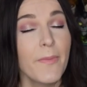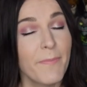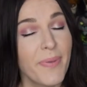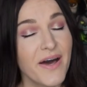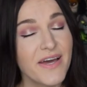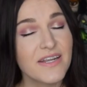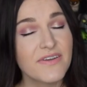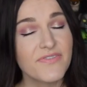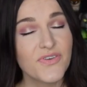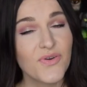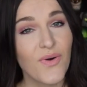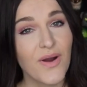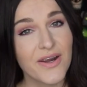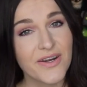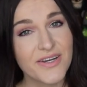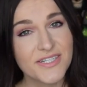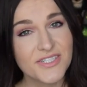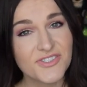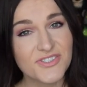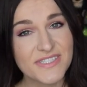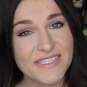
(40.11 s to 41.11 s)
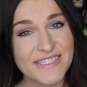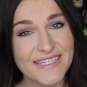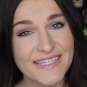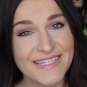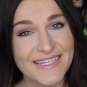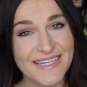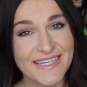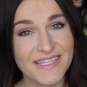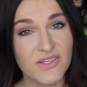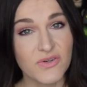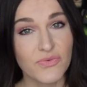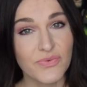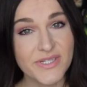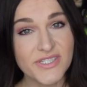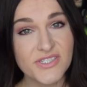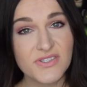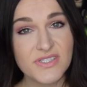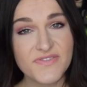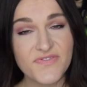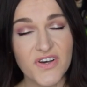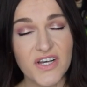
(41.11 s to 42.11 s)
But if you are interested in the
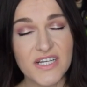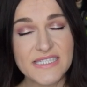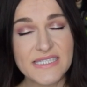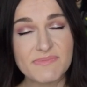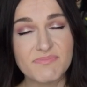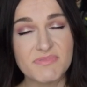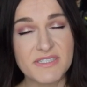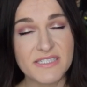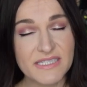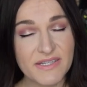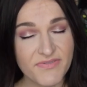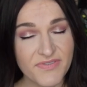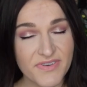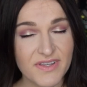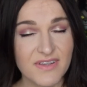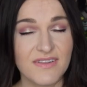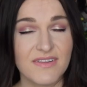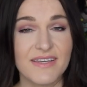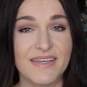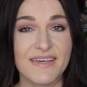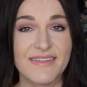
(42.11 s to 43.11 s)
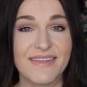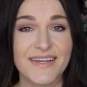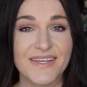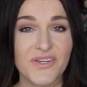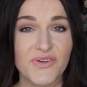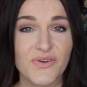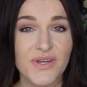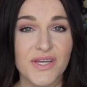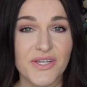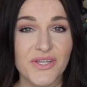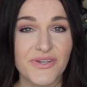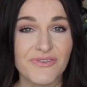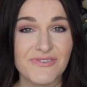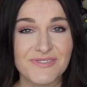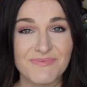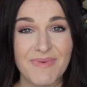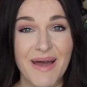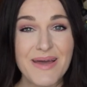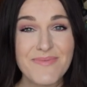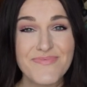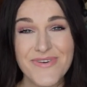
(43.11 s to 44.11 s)
Wizard's Vault specifically, then you can use
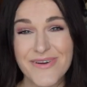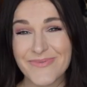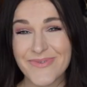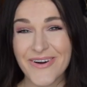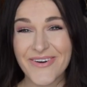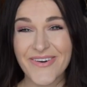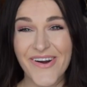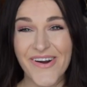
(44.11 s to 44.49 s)
my promo